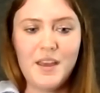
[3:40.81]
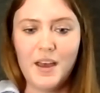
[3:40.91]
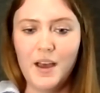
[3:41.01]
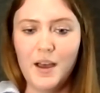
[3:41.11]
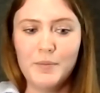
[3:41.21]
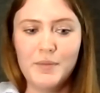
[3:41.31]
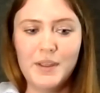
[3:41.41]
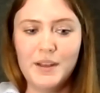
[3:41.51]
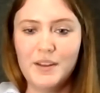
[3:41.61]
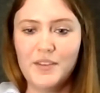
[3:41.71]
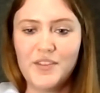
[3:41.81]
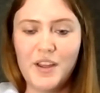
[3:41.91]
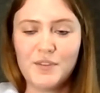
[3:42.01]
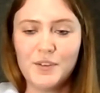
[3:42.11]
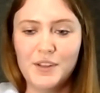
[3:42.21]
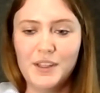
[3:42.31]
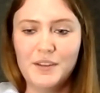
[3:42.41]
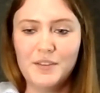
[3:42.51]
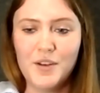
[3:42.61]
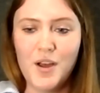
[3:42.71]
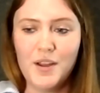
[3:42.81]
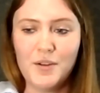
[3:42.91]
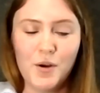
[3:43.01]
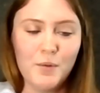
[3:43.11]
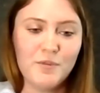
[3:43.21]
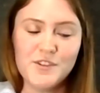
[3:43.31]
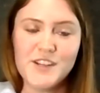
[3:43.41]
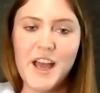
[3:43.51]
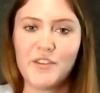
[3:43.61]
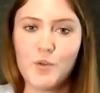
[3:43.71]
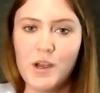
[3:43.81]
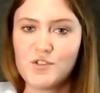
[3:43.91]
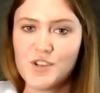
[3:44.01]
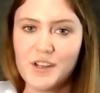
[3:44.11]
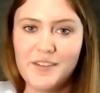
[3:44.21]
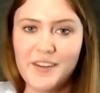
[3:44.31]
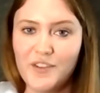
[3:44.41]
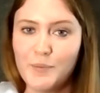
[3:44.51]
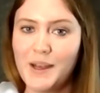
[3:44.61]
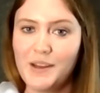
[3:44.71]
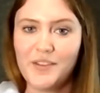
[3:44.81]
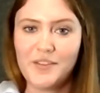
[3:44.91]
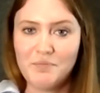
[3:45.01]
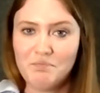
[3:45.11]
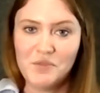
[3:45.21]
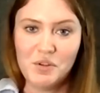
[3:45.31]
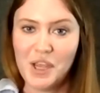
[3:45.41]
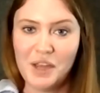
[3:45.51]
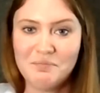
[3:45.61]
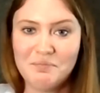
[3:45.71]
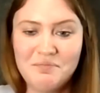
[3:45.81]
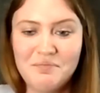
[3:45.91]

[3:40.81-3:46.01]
it is definitely not harmful to ask questions in as many as you can.